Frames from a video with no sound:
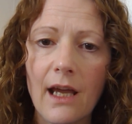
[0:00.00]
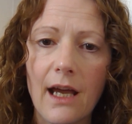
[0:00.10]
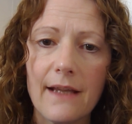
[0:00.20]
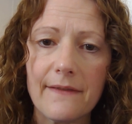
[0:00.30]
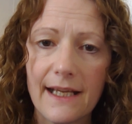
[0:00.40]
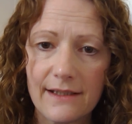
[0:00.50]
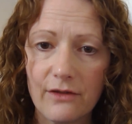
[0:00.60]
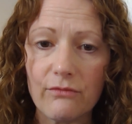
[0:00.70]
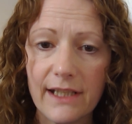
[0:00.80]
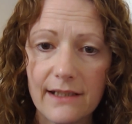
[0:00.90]
And that's
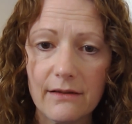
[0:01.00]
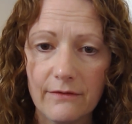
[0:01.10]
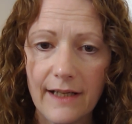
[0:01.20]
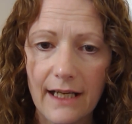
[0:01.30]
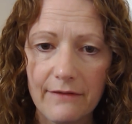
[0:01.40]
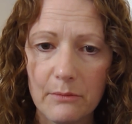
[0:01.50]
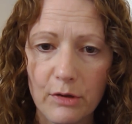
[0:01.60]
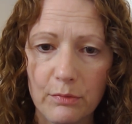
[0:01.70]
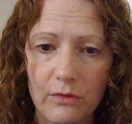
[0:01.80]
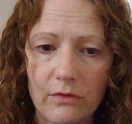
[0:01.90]
the reason for having
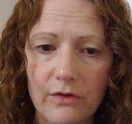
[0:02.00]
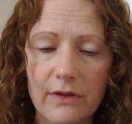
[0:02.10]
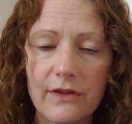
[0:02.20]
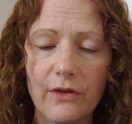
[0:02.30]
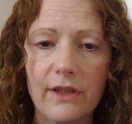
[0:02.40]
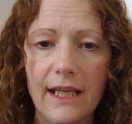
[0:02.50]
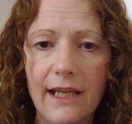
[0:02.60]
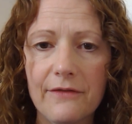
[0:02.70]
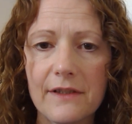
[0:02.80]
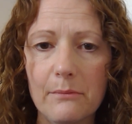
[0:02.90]
bubbles, so that
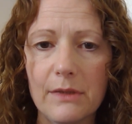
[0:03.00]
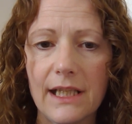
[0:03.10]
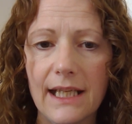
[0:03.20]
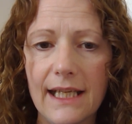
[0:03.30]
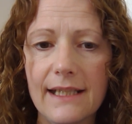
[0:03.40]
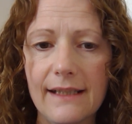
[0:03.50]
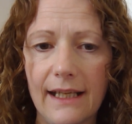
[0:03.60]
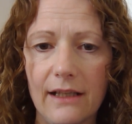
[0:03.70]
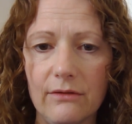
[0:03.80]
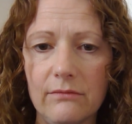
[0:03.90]
if somebody is
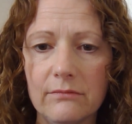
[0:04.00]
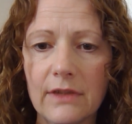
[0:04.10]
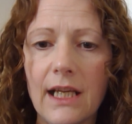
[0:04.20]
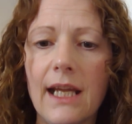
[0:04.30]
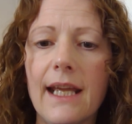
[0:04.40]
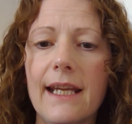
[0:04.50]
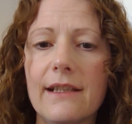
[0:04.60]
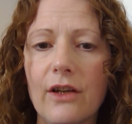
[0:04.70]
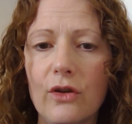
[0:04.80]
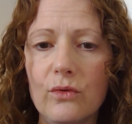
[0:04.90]
ill,
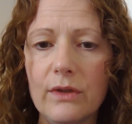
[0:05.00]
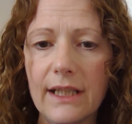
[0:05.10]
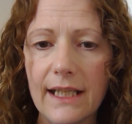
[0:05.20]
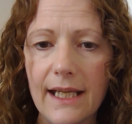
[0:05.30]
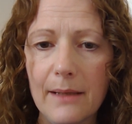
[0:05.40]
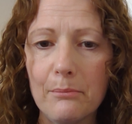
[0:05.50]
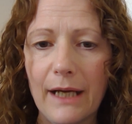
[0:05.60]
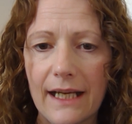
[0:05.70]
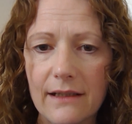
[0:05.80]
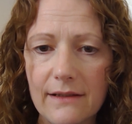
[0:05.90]
it only
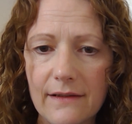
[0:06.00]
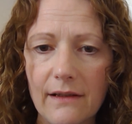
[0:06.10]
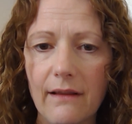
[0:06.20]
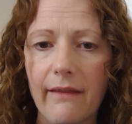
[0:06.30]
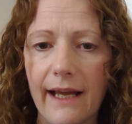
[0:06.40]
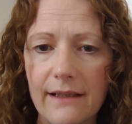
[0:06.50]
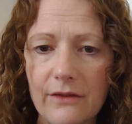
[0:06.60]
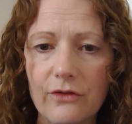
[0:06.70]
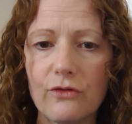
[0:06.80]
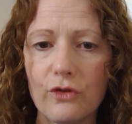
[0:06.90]
impacts
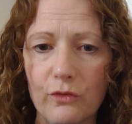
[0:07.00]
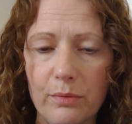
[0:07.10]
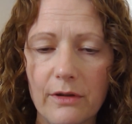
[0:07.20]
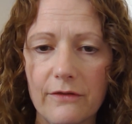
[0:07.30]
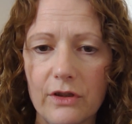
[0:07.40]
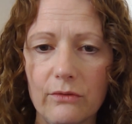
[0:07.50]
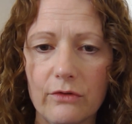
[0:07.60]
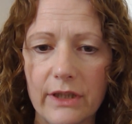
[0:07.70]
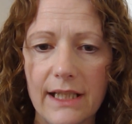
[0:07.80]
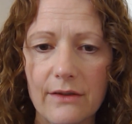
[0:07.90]
that group of
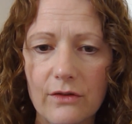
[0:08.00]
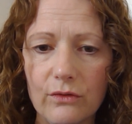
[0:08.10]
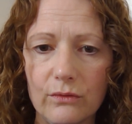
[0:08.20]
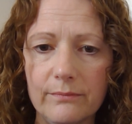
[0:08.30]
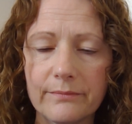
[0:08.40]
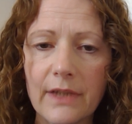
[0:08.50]
children in school.